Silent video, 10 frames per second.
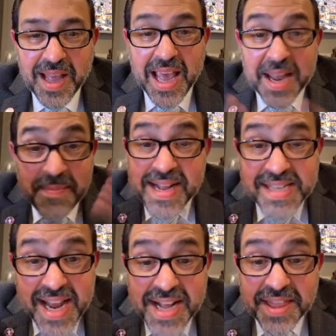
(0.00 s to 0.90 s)
It means
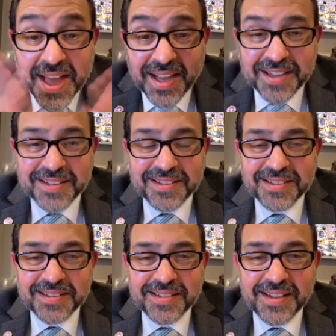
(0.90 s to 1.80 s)
anything.
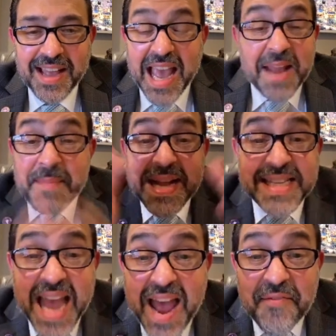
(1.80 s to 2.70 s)
It means
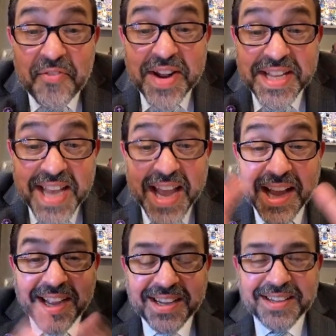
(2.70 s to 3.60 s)
everything.